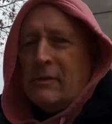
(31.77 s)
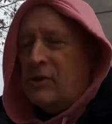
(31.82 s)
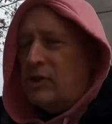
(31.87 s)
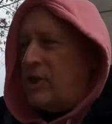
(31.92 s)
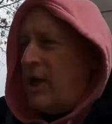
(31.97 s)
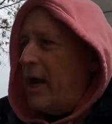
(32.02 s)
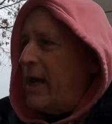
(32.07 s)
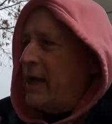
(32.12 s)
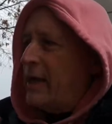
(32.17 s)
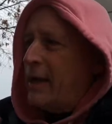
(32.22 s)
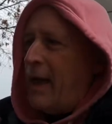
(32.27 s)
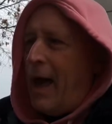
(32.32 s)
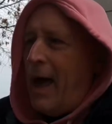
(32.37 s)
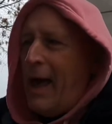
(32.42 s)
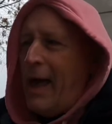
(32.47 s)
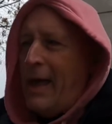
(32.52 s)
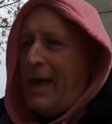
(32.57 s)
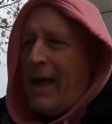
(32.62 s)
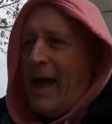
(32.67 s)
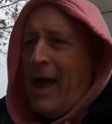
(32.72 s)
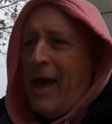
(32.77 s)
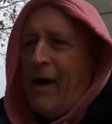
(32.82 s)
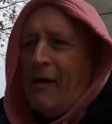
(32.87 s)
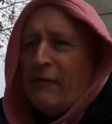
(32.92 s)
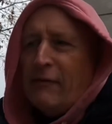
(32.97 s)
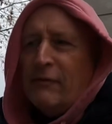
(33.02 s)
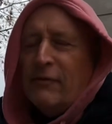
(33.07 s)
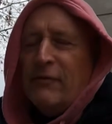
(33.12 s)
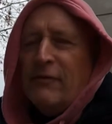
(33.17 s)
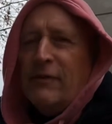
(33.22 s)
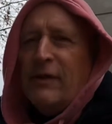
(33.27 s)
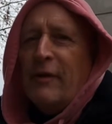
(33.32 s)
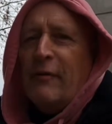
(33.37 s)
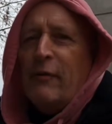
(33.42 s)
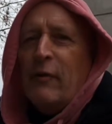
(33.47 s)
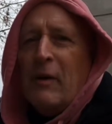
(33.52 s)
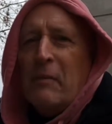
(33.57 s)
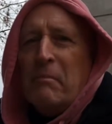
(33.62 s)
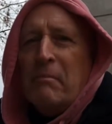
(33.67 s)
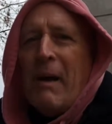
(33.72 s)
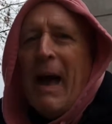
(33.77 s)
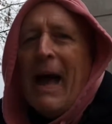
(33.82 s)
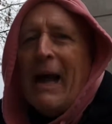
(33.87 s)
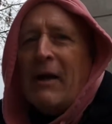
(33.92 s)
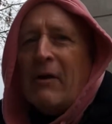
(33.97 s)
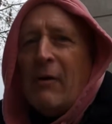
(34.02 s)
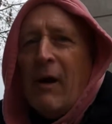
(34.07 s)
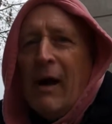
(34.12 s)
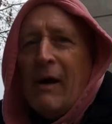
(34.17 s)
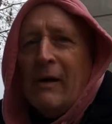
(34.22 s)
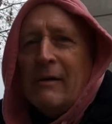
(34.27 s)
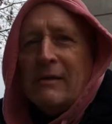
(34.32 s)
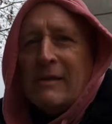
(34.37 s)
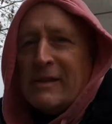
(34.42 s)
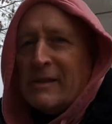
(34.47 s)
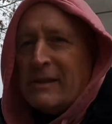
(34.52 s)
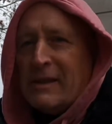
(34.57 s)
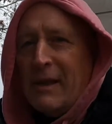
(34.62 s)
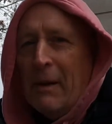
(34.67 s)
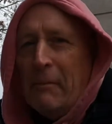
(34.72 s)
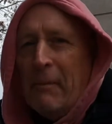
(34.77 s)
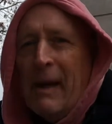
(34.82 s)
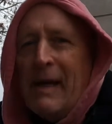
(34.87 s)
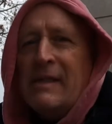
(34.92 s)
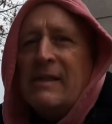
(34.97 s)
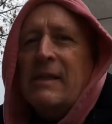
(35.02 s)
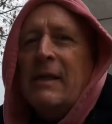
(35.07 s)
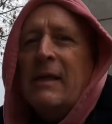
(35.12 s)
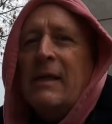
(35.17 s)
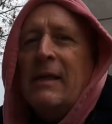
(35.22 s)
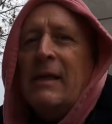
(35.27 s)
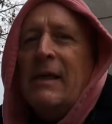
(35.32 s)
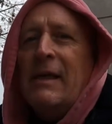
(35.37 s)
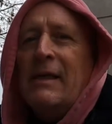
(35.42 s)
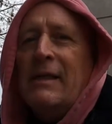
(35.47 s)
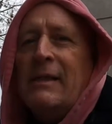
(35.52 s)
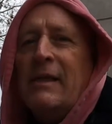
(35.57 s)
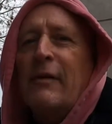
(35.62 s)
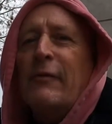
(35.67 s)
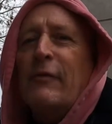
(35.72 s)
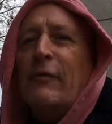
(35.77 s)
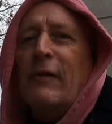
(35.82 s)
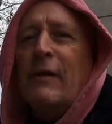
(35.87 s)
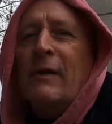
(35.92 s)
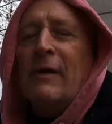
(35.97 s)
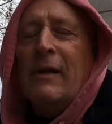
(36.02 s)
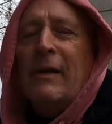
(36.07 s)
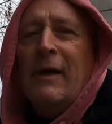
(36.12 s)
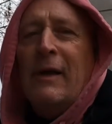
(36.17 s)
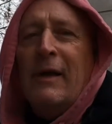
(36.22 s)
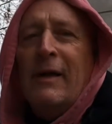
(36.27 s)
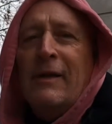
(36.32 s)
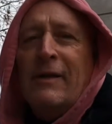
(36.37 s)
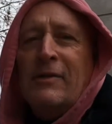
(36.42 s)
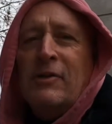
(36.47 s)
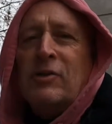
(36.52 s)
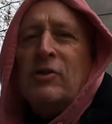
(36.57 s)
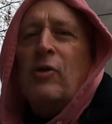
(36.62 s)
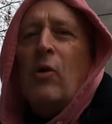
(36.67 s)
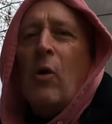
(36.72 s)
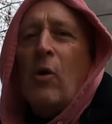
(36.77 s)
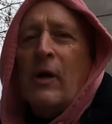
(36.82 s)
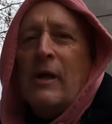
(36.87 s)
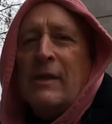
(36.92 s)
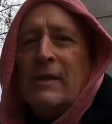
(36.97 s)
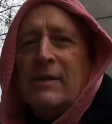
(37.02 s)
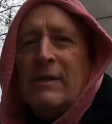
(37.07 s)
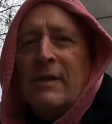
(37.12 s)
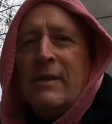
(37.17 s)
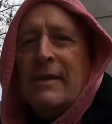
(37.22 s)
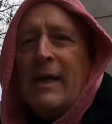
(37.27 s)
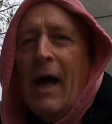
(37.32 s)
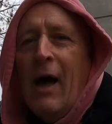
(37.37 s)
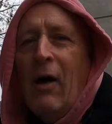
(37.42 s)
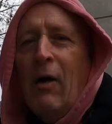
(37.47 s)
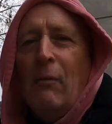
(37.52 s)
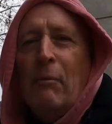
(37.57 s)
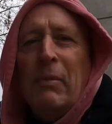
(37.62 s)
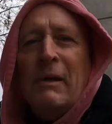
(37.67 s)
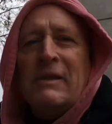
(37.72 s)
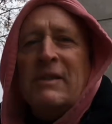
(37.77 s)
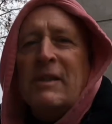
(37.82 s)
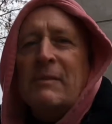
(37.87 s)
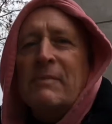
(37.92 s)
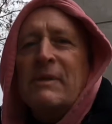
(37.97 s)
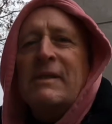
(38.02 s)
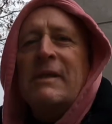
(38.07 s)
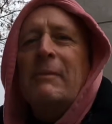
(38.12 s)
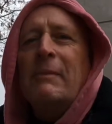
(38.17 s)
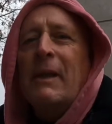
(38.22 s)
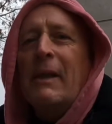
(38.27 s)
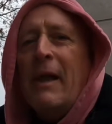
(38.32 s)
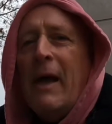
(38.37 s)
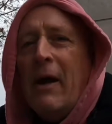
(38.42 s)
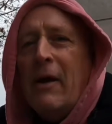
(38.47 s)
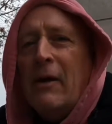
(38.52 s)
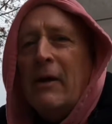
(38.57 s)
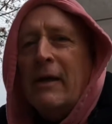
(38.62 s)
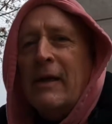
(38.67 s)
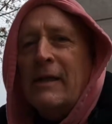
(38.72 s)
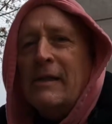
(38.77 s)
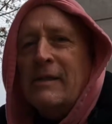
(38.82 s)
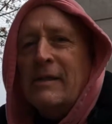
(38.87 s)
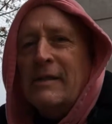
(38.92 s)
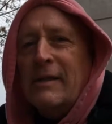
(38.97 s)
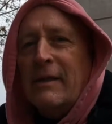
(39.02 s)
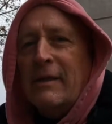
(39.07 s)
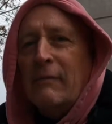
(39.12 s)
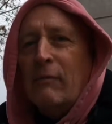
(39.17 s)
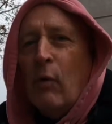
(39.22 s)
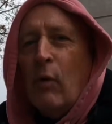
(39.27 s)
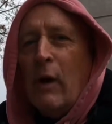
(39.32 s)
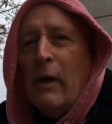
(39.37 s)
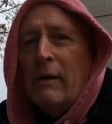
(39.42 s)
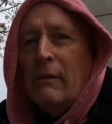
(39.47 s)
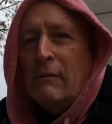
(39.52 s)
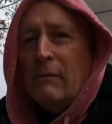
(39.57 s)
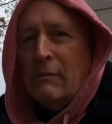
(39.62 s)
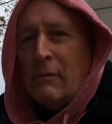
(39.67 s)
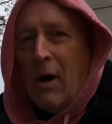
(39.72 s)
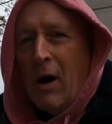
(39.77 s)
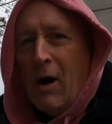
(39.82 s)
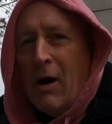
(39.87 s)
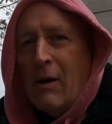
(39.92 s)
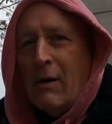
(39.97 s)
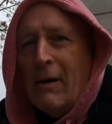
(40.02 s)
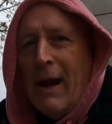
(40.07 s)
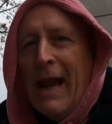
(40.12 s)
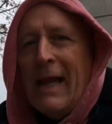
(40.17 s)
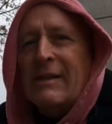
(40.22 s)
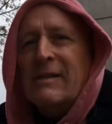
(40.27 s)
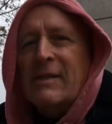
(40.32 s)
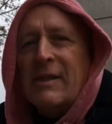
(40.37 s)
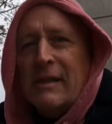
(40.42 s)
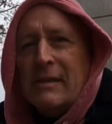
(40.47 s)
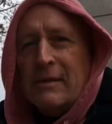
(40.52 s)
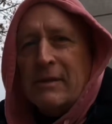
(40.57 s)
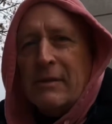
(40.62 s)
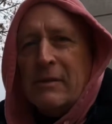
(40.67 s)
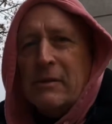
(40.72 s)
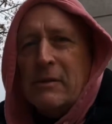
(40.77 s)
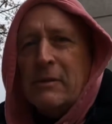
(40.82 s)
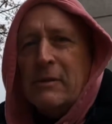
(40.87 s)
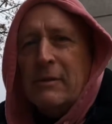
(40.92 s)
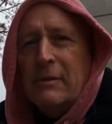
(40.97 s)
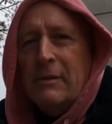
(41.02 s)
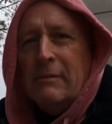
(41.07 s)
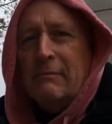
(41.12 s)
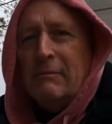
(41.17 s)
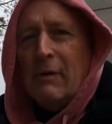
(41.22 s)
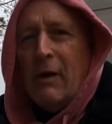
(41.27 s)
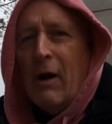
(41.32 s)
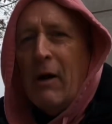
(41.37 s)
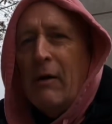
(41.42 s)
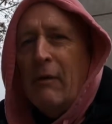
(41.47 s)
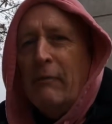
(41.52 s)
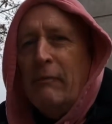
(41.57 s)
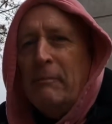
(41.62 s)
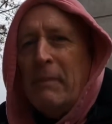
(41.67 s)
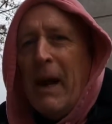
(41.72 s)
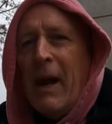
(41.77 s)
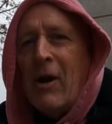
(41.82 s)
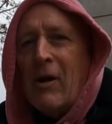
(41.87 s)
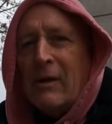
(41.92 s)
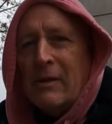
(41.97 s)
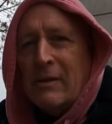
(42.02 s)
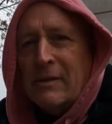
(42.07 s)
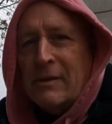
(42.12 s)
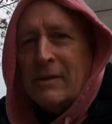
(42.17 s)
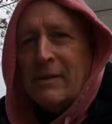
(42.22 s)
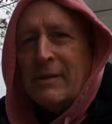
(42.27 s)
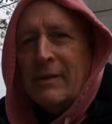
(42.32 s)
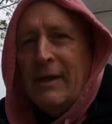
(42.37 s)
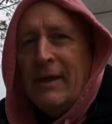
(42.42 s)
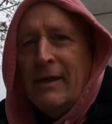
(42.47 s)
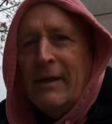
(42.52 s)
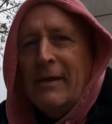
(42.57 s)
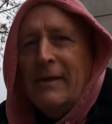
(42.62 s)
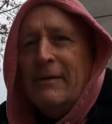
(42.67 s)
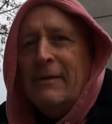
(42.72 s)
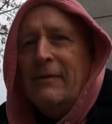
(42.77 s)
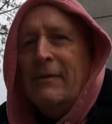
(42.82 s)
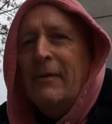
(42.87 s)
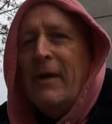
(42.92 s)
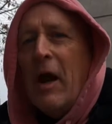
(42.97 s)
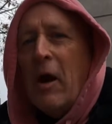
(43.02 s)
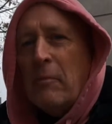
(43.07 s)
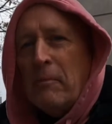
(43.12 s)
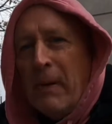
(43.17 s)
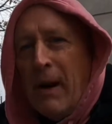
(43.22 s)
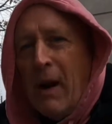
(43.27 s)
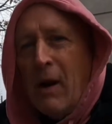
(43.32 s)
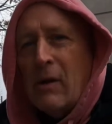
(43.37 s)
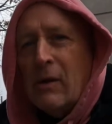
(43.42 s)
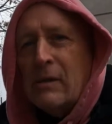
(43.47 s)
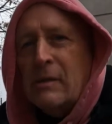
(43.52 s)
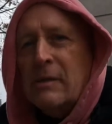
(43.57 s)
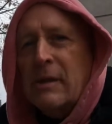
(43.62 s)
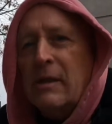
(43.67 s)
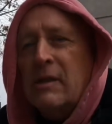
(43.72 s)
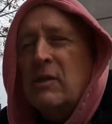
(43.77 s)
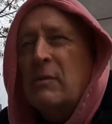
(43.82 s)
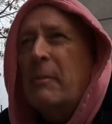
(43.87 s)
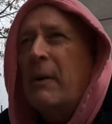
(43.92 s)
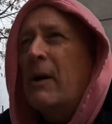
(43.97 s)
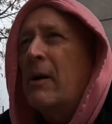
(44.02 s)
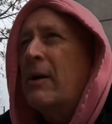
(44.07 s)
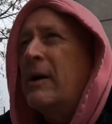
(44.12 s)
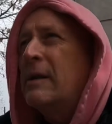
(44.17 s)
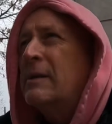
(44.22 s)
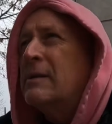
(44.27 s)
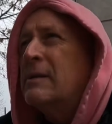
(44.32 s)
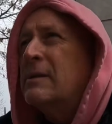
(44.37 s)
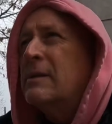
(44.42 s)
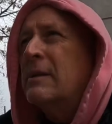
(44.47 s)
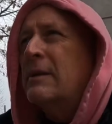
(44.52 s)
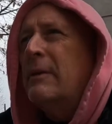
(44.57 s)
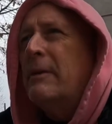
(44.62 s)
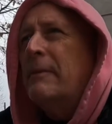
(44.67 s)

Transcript: Jay and I have different backgrounds, amazingly different stories to tell, but some similarities in what our ancestors, our parents, their parents experienced.